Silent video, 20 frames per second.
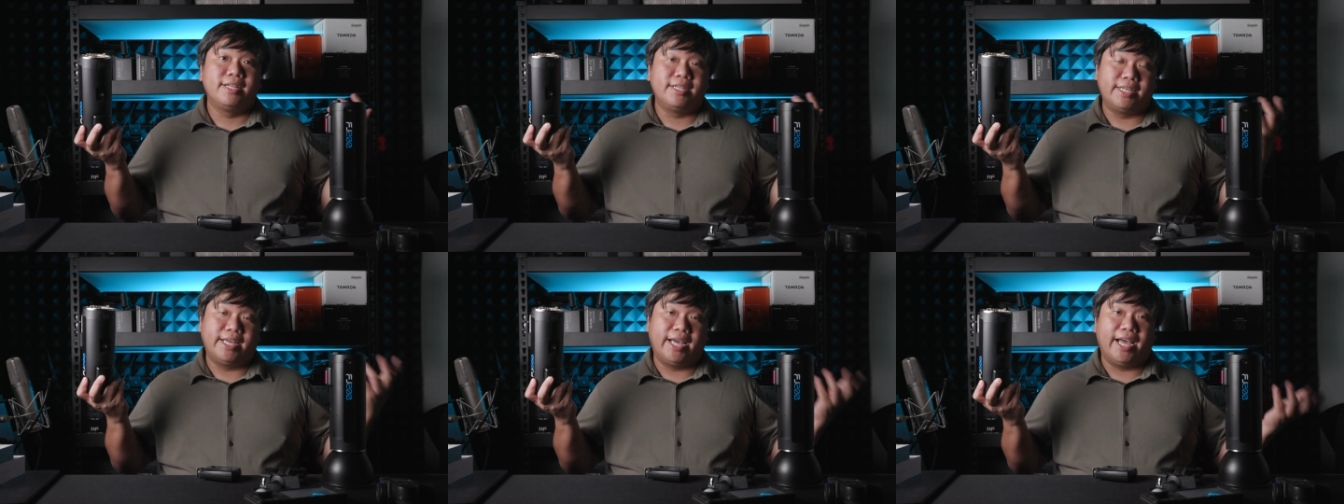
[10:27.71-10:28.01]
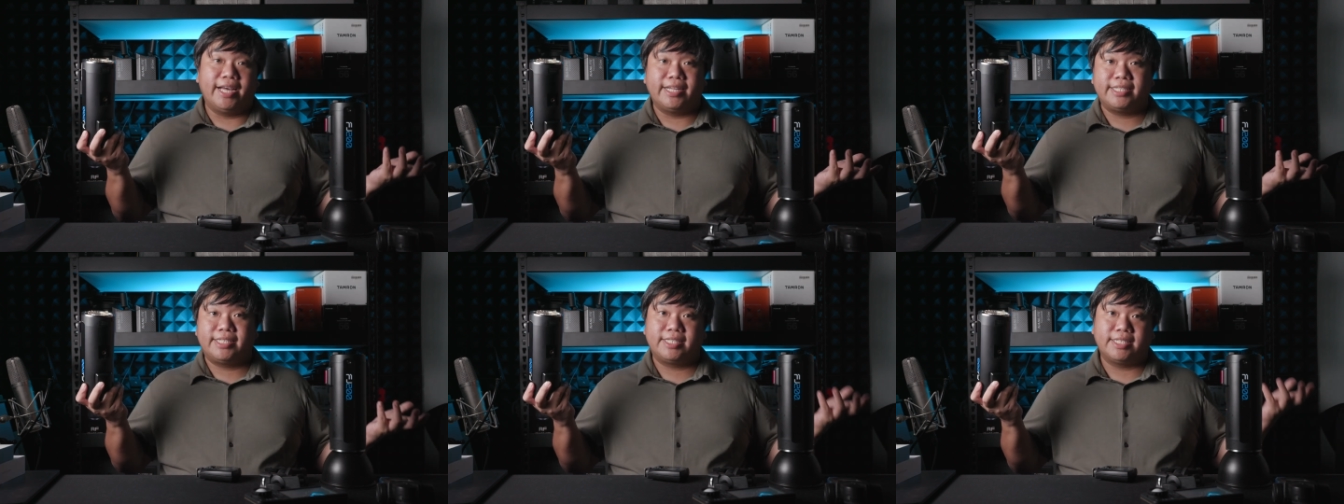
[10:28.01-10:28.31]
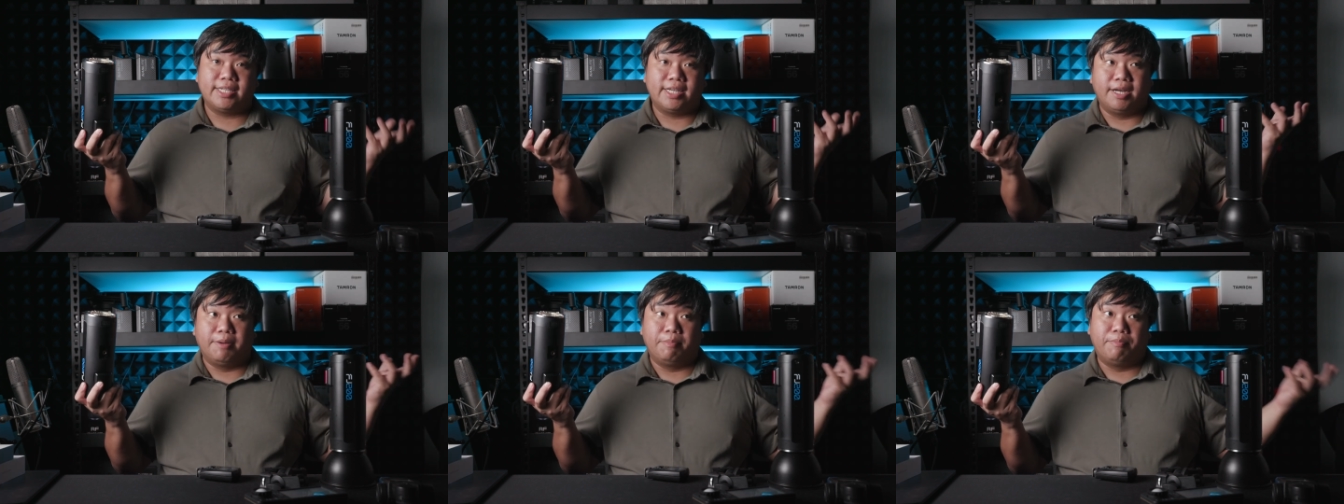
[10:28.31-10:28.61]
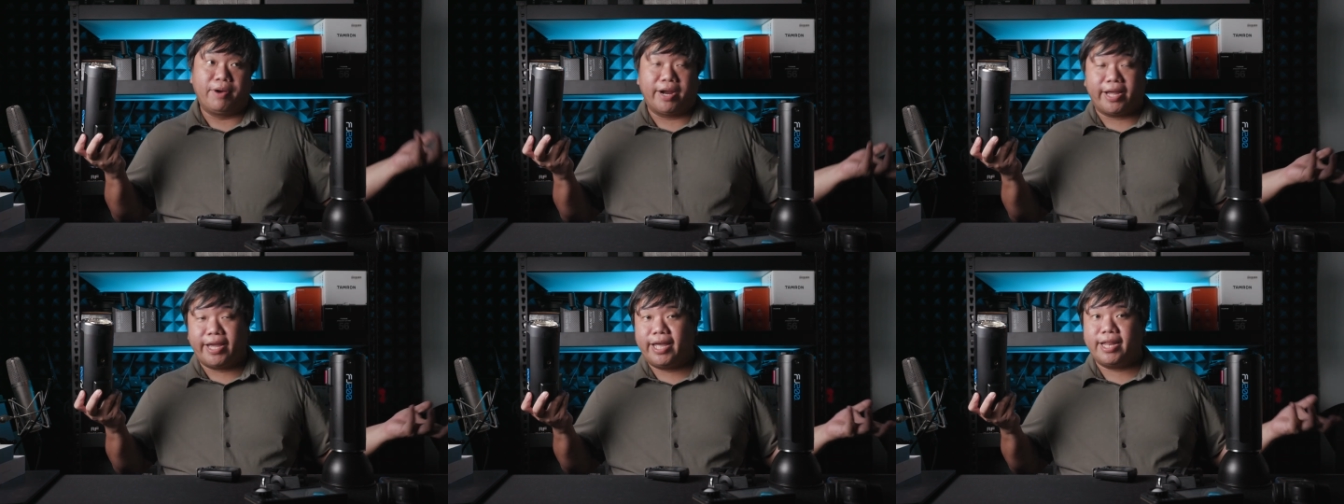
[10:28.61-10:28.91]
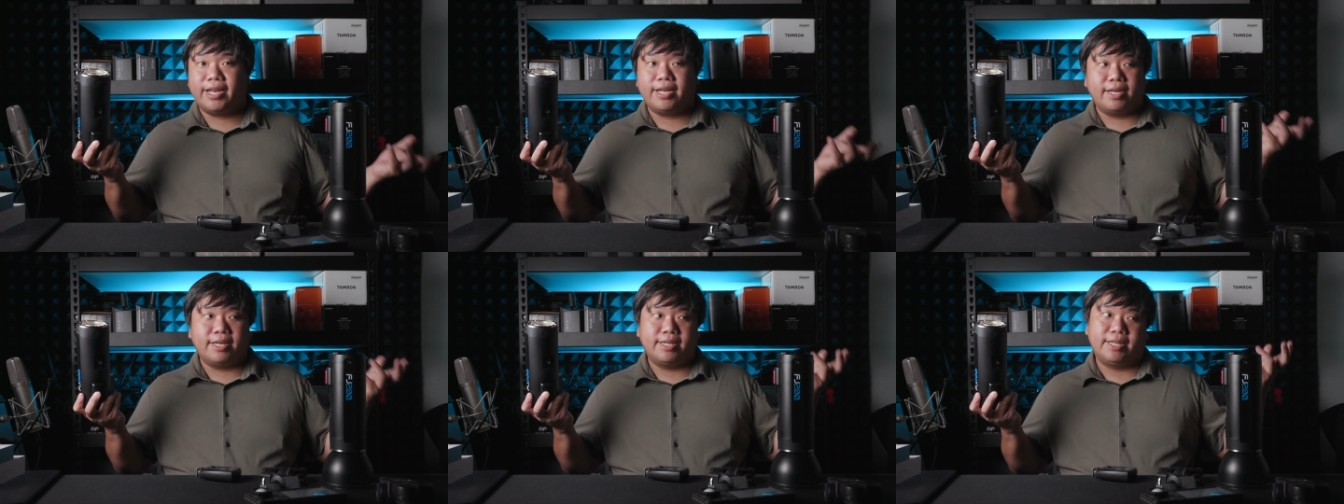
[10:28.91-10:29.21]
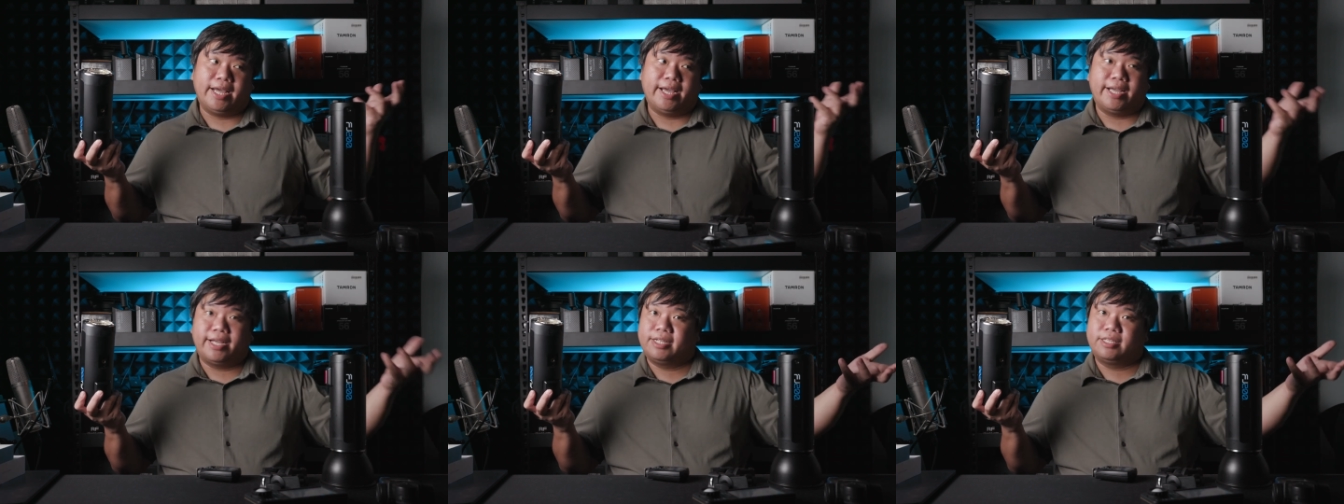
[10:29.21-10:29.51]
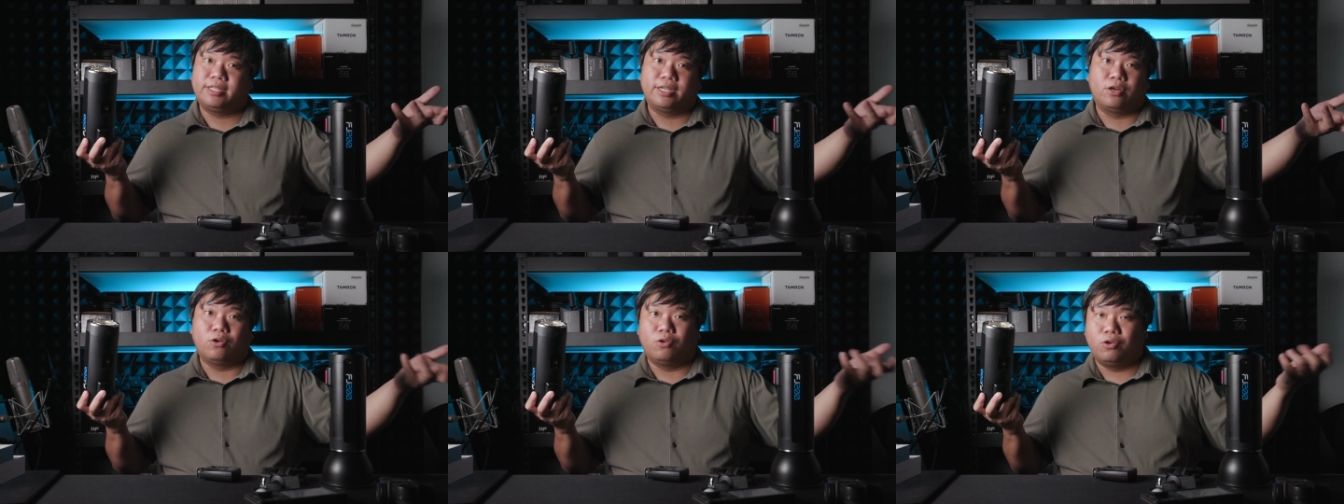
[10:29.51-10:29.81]
the S uh, bracket like
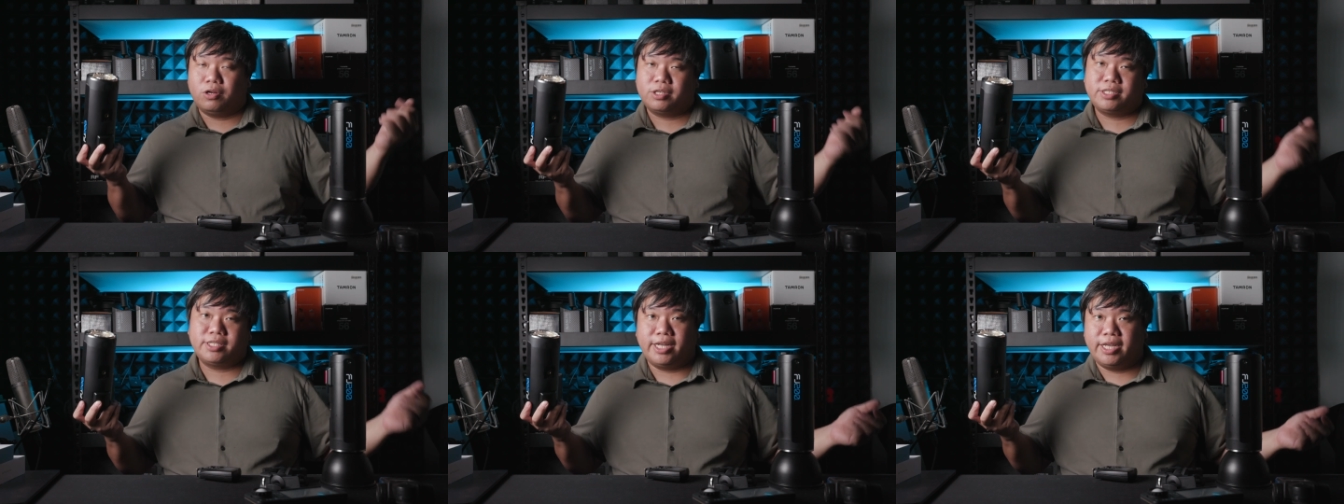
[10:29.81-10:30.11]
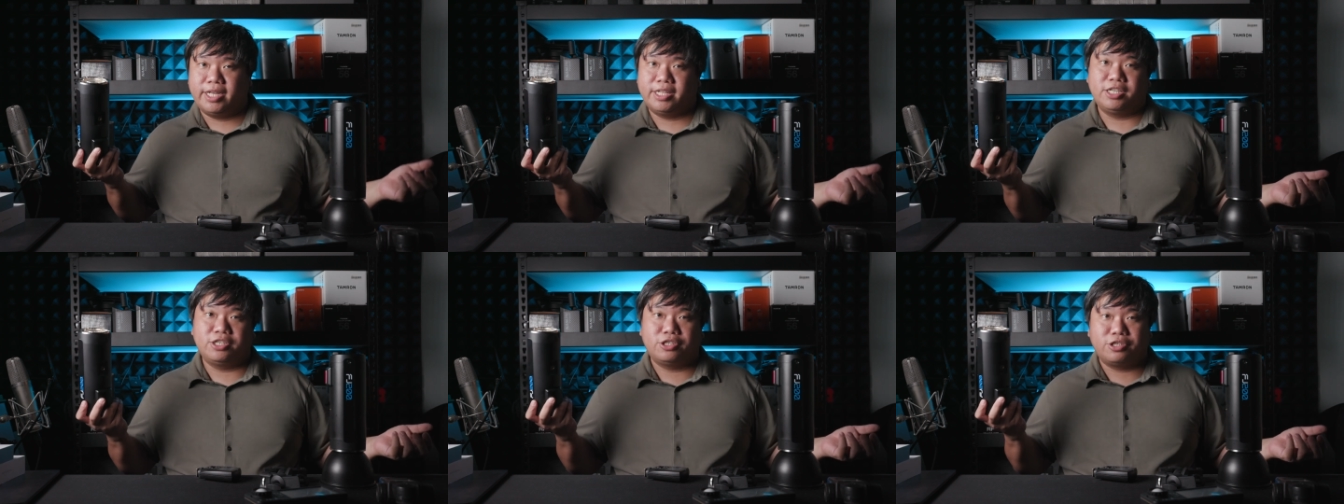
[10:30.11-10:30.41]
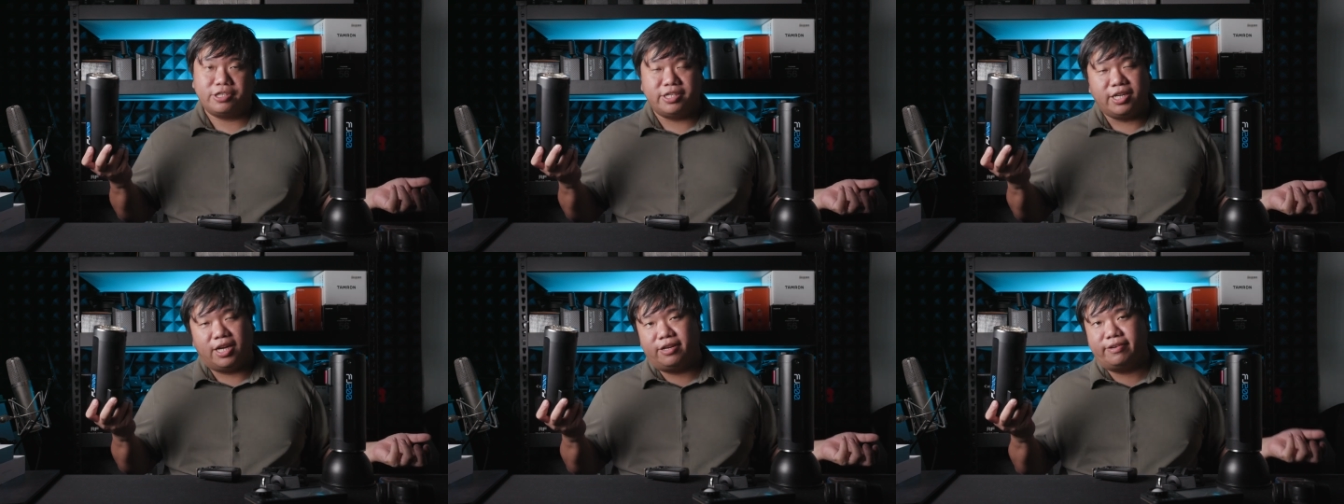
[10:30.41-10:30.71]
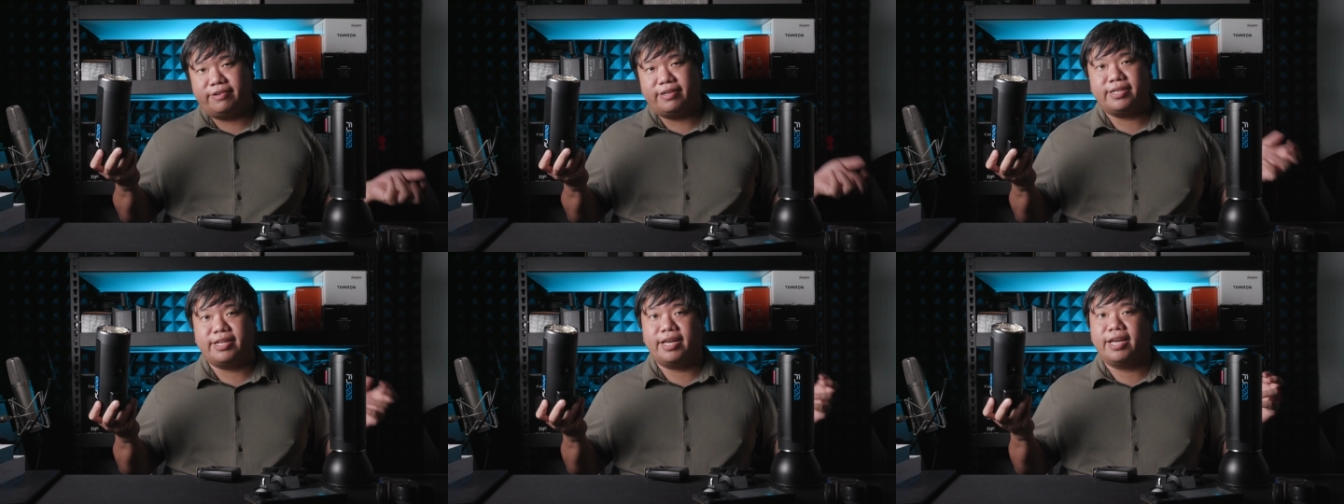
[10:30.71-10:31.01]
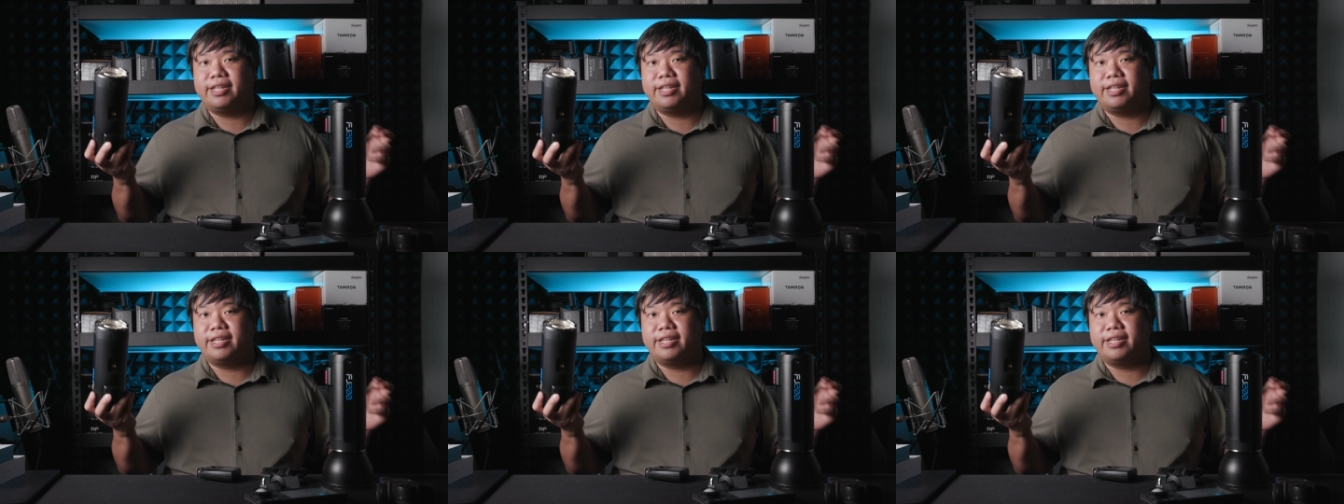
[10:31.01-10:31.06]
the Godox A D three hundred,